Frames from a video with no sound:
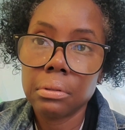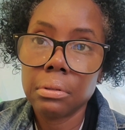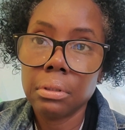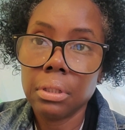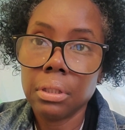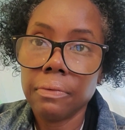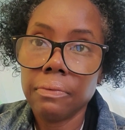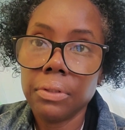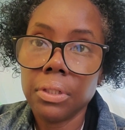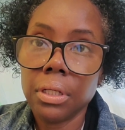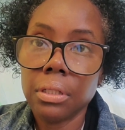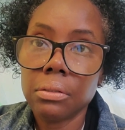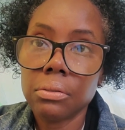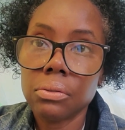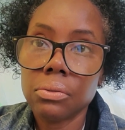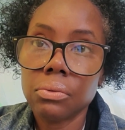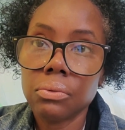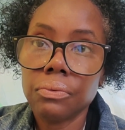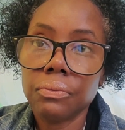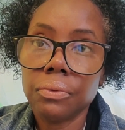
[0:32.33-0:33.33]
that i've gotten
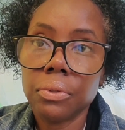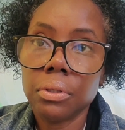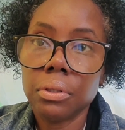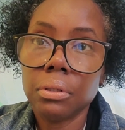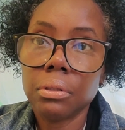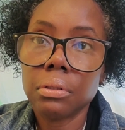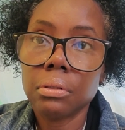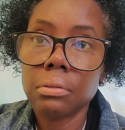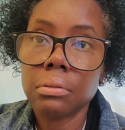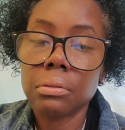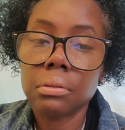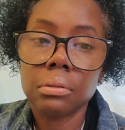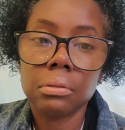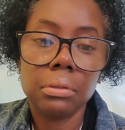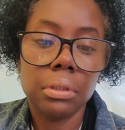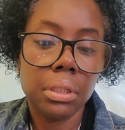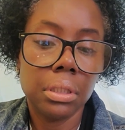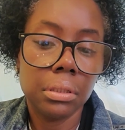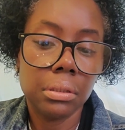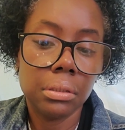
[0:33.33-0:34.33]
so far
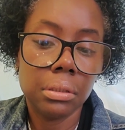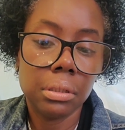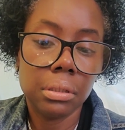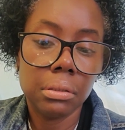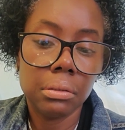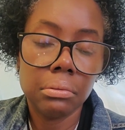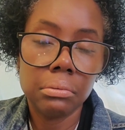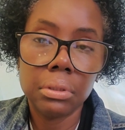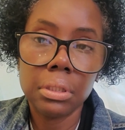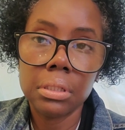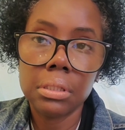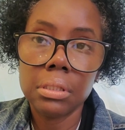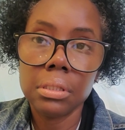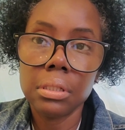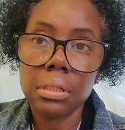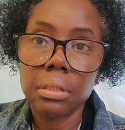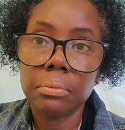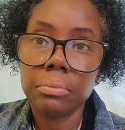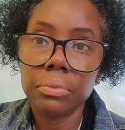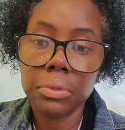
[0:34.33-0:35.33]
and uh, that's
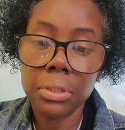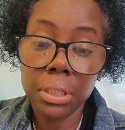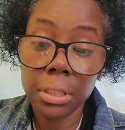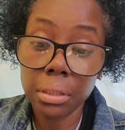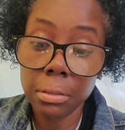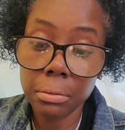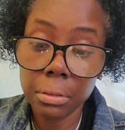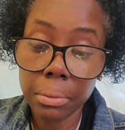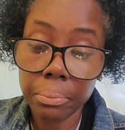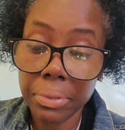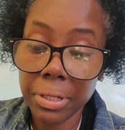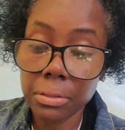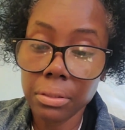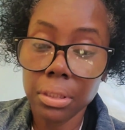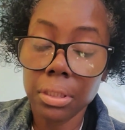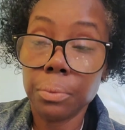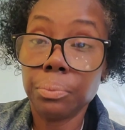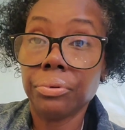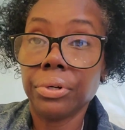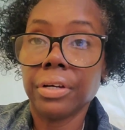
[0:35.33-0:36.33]
it i'm eating I'm about to
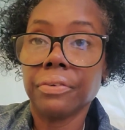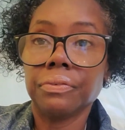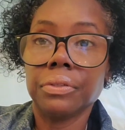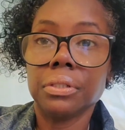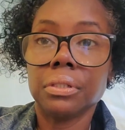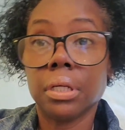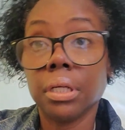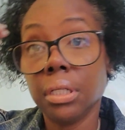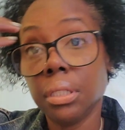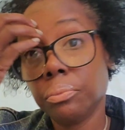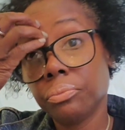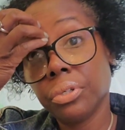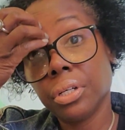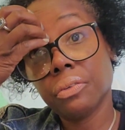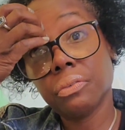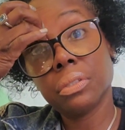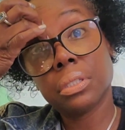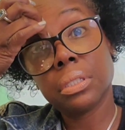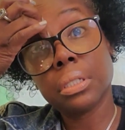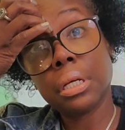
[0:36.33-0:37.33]
eat breakfast i eat
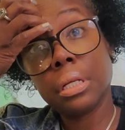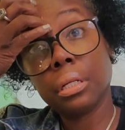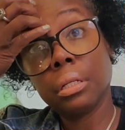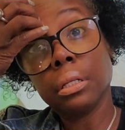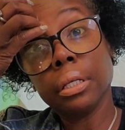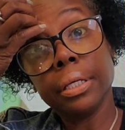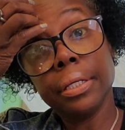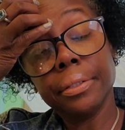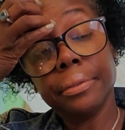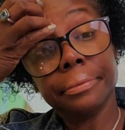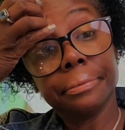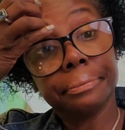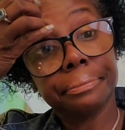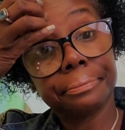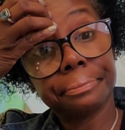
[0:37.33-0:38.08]
breakfast kind of late